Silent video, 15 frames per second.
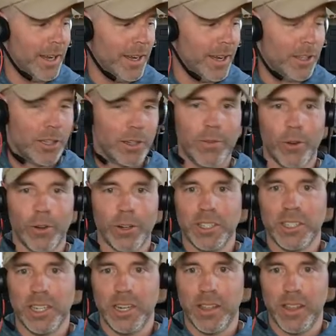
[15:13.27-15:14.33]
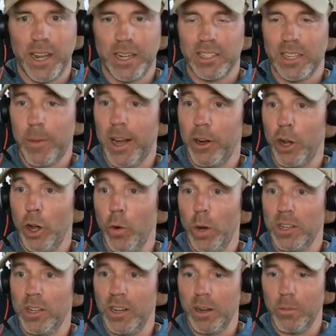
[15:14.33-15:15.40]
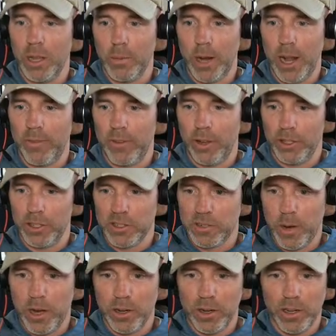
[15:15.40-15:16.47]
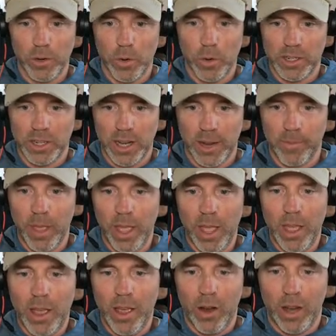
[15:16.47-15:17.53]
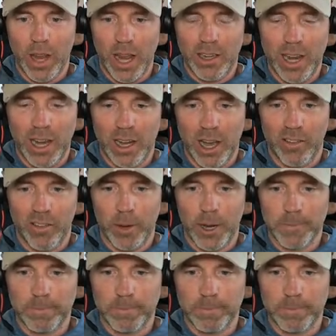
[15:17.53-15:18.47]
look forward to seeing you the next time. I don't know when it's going to be, but I felt inspired to do one today. Okay. Take care, everybody.